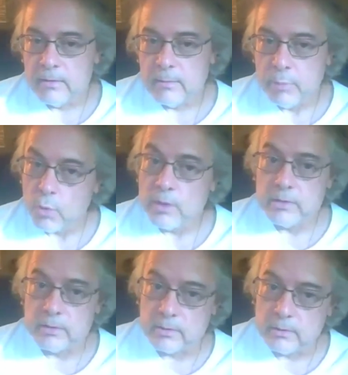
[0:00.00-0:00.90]

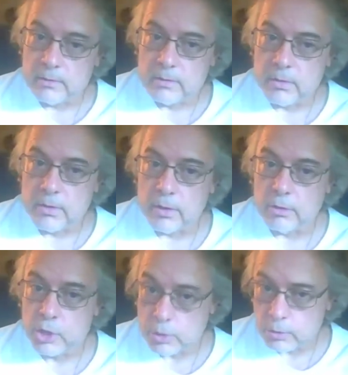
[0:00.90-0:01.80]
poison the to
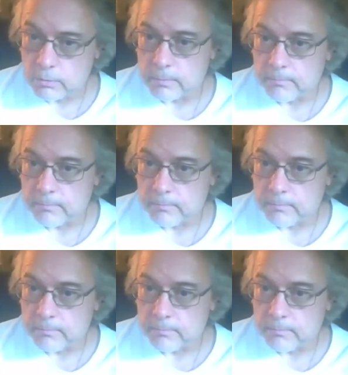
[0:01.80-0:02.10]
their children